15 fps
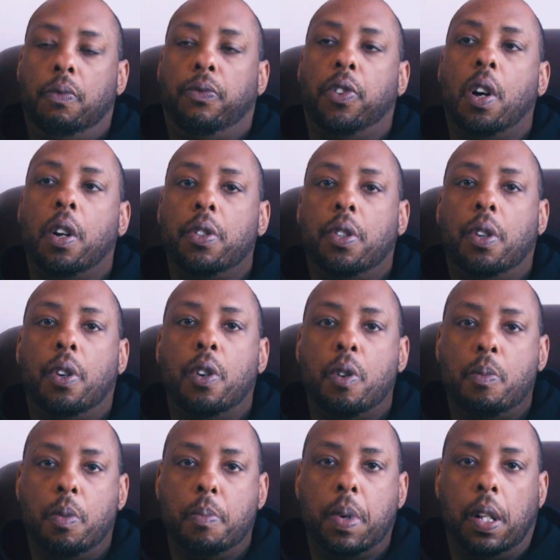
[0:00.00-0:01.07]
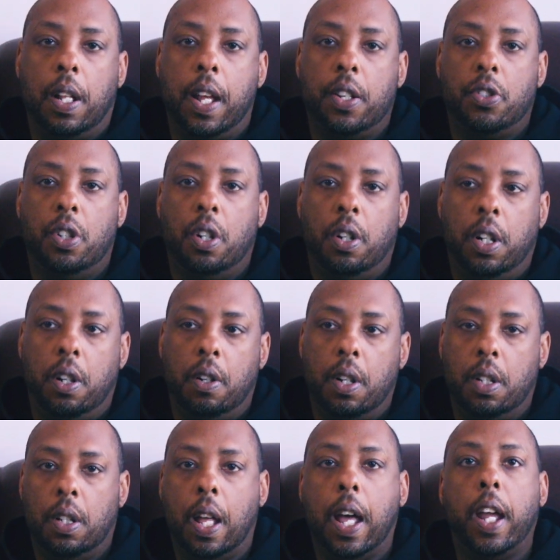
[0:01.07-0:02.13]
fall term of my last year
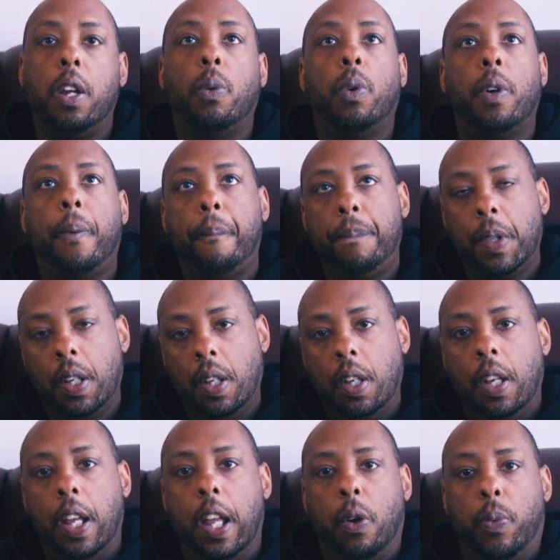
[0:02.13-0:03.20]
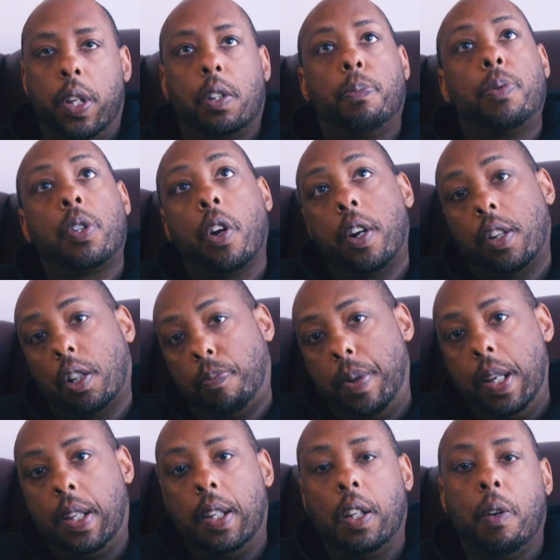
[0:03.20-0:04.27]
here at Iowa. And we started
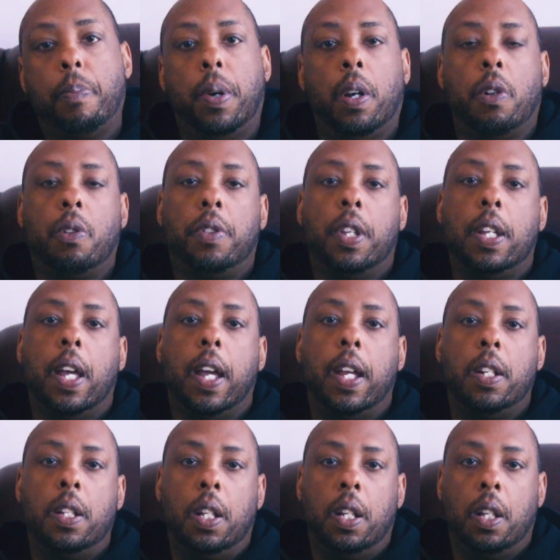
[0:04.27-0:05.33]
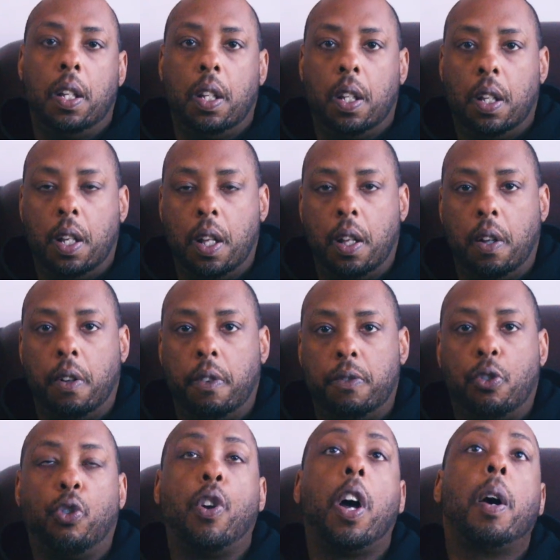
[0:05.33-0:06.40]
speaking about the idea of
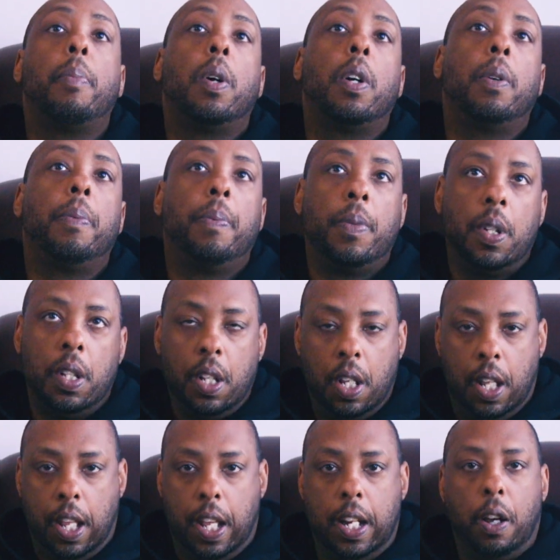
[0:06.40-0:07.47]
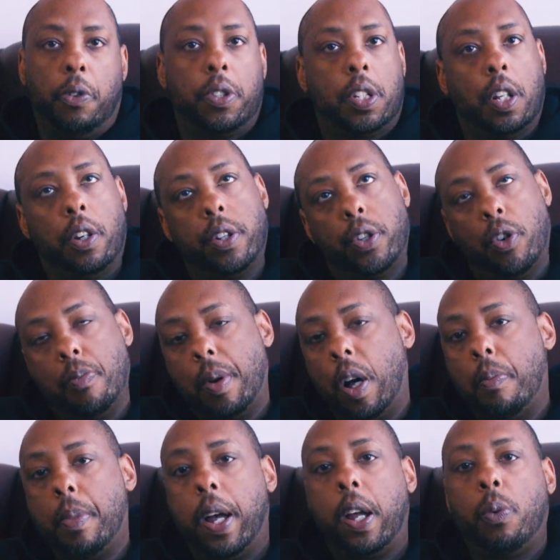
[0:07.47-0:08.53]
trauma. And I was telling her
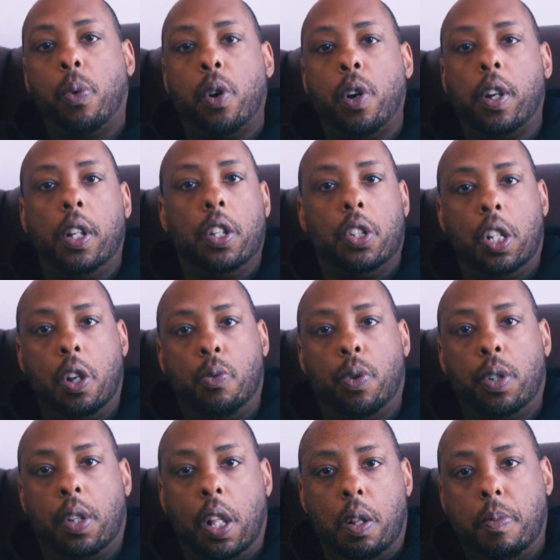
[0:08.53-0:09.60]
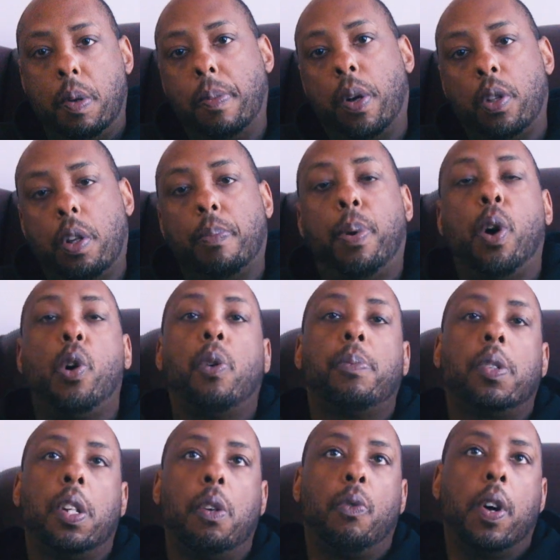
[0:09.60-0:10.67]
about my work, and she was telling me about the poems
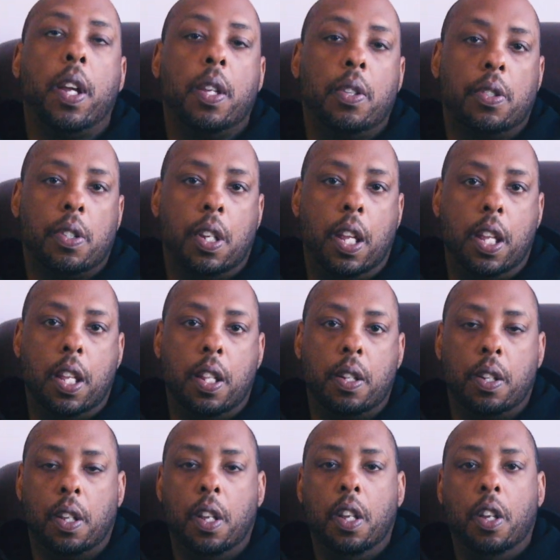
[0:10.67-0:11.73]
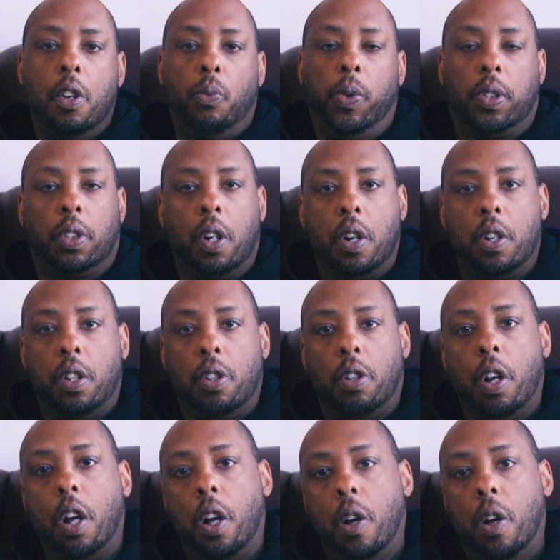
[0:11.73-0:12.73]
she writes. And we started,